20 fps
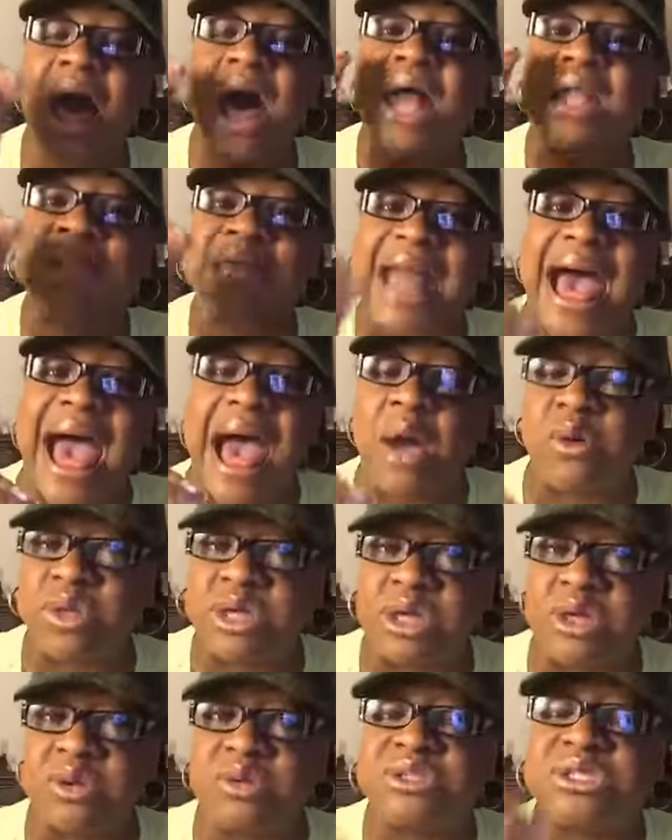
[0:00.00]
allow
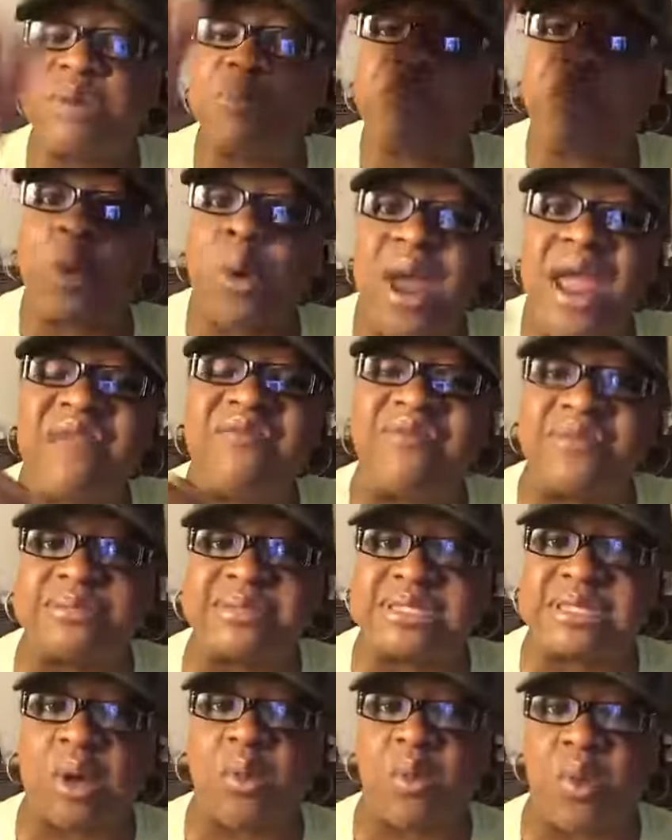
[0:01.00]
you to pray
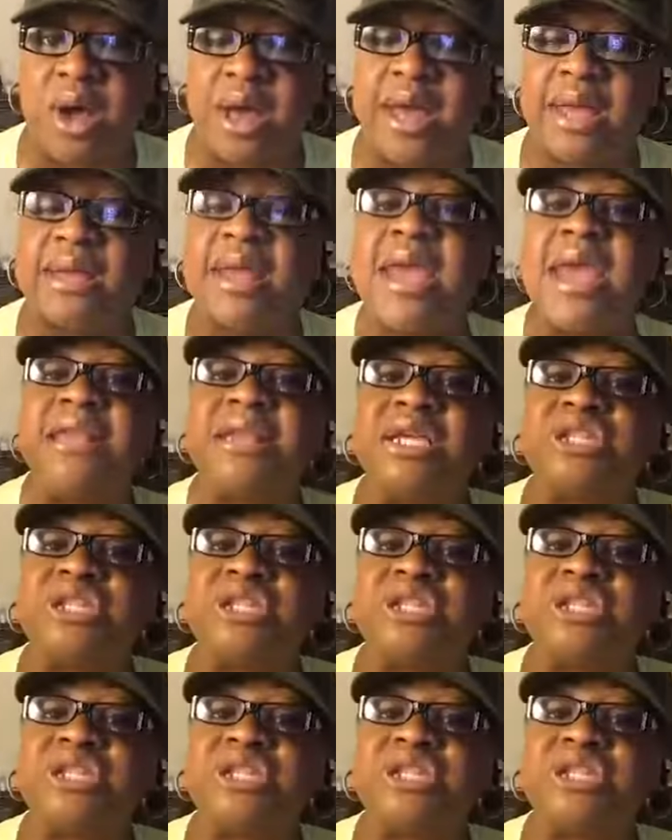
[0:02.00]
from someone